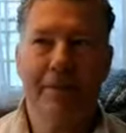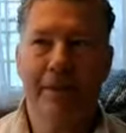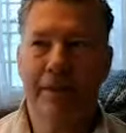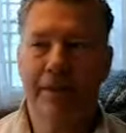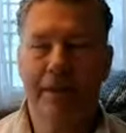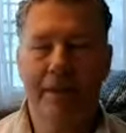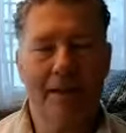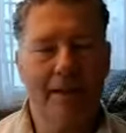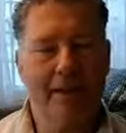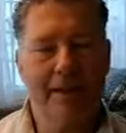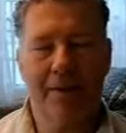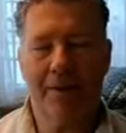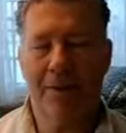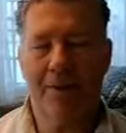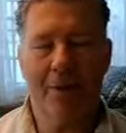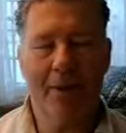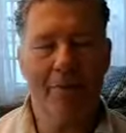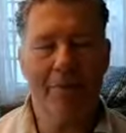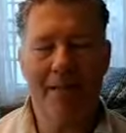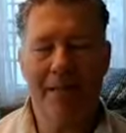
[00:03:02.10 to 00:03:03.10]
I don't
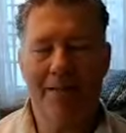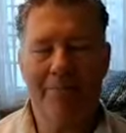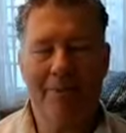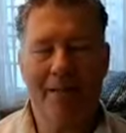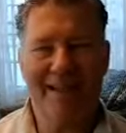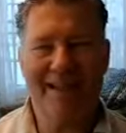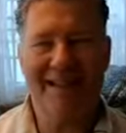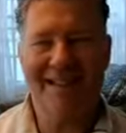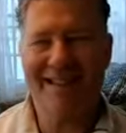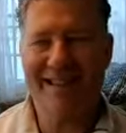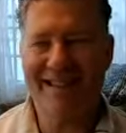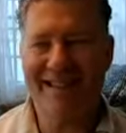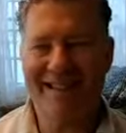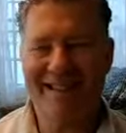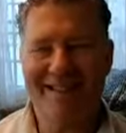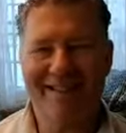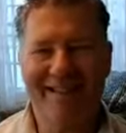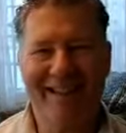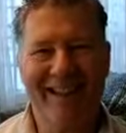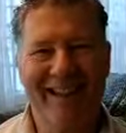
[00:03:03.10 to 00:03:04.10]
know what I mean by the
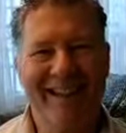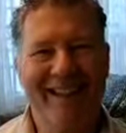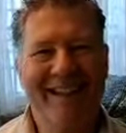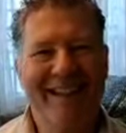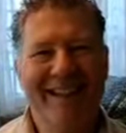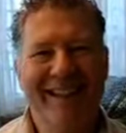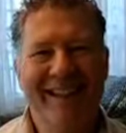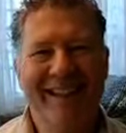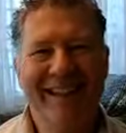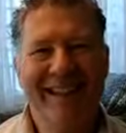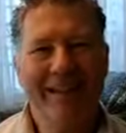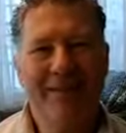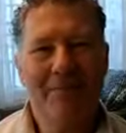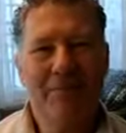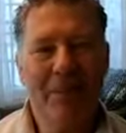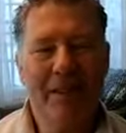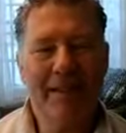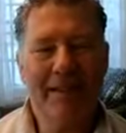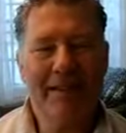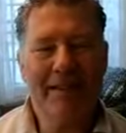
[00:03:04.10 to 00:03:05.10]
sense of that,
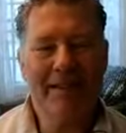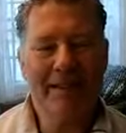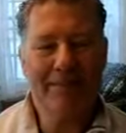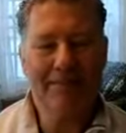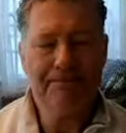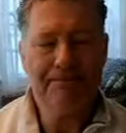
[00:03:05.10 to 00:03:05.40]
but